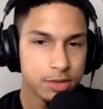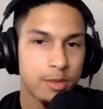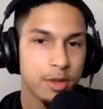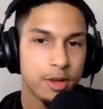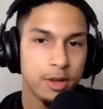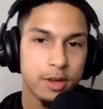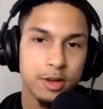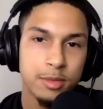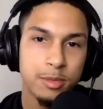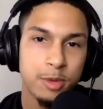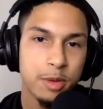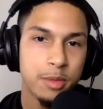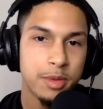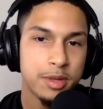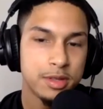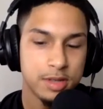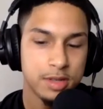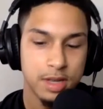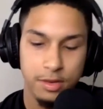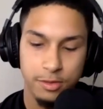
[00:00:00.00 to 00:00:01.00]
the good
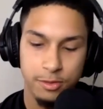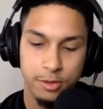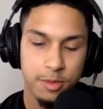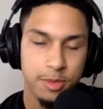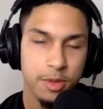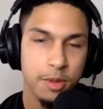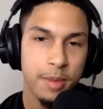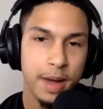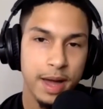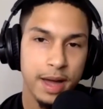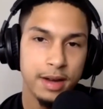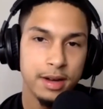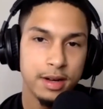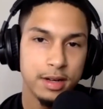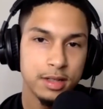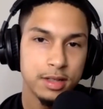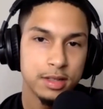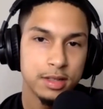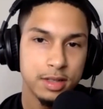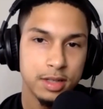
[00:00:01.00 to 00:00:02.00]
moments and from the bad.
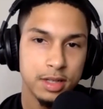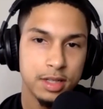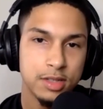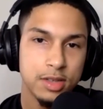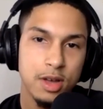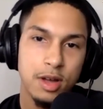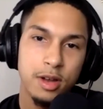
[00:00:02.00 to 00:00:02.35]
It's all